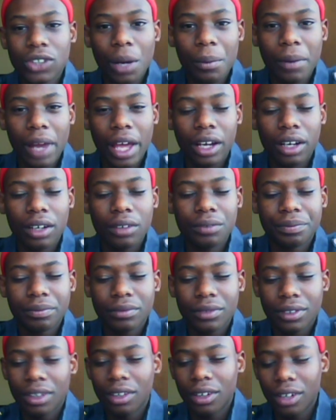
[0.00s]
So I'm like,
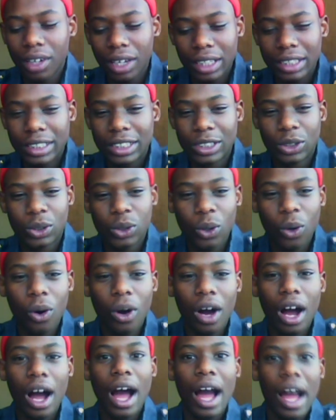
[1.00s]
it's
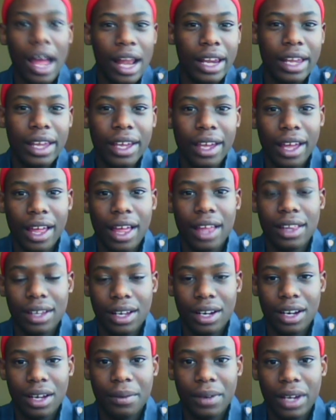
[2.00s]
so early, and
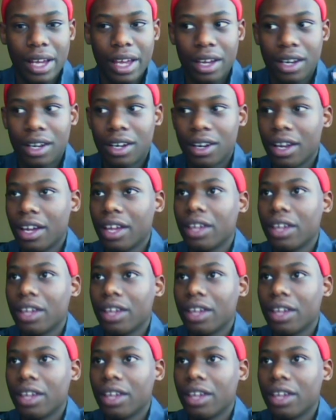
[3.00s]
then I'm like,